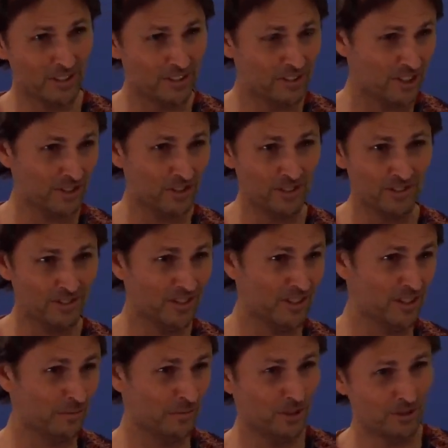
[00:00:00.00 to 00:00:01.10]
the addictions and the
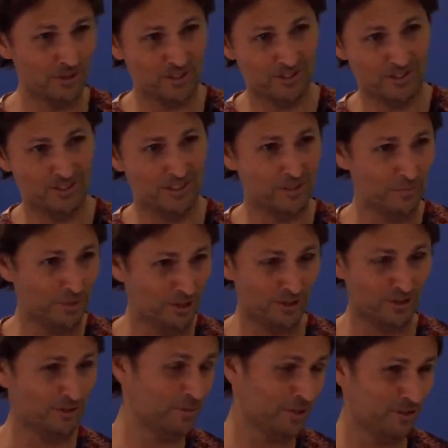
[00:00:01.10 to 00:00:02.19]
emotions and the
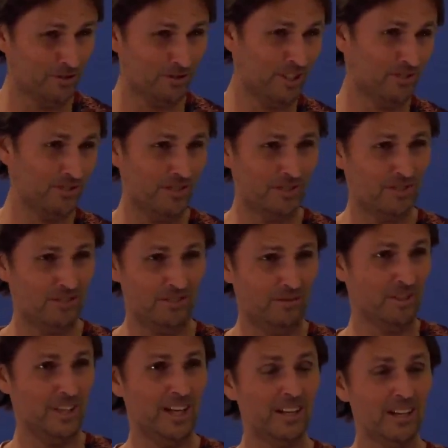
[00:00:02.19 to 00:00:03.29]
personal processes that
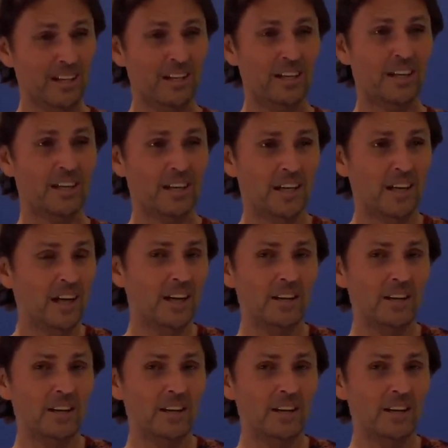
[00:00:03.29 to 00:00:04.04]
I'll need to engage.